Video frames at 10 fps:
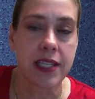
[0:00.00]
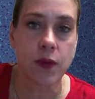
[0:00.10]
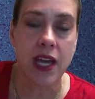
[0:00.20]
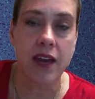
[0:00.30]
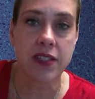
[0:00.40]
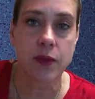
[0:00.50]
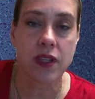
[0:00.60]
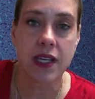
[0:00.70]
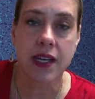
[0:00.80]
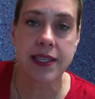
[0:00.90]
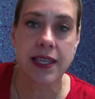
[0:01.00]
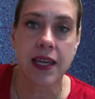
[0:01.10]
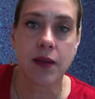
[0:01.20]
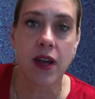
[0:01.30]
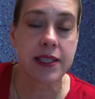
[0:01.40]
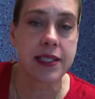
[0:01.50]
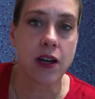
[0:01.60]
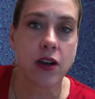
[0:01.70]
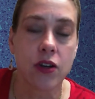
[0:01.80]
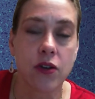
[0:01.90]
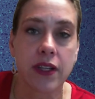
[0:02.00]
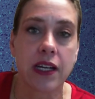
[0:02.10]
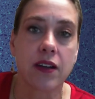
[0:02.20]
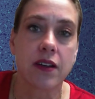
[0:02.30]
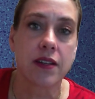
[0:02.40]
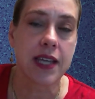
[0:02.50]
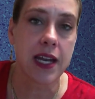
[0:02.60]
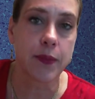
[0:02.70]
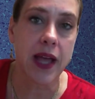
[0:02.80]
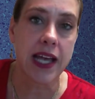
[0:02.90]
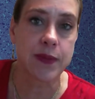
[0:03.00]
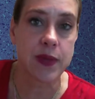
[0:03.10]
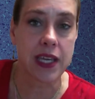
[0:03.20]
Like we have some really nice antibodies that are nuclear, cytoplasmic,